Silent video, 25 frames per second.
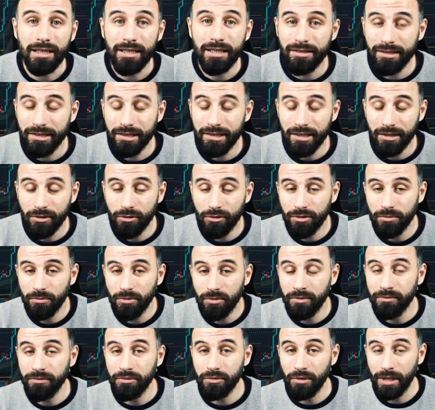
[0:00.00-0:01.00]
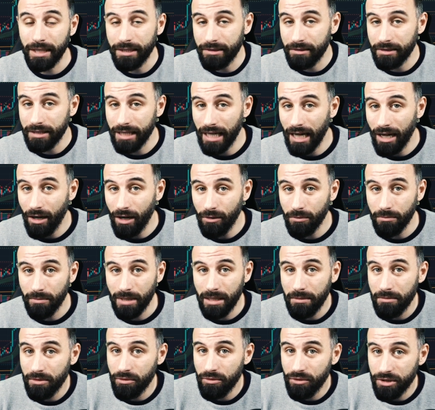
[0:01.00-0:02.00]
Is it a good move to enter now?
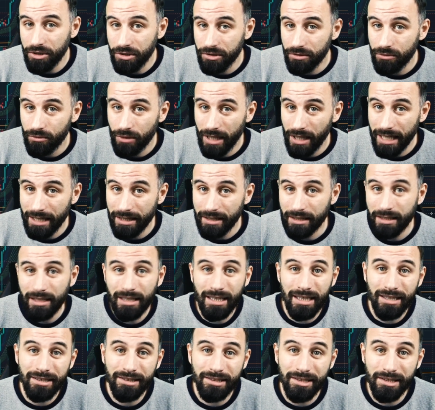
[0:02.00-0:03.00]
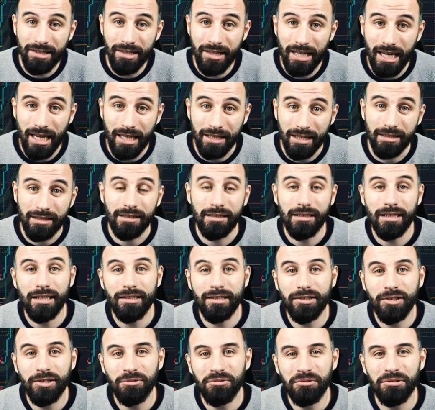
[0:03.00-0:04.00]
Maybe we should wait. Let's see that.
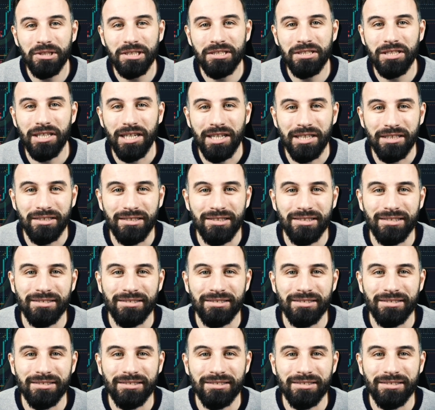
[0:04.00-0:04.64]
Let's go to the charts.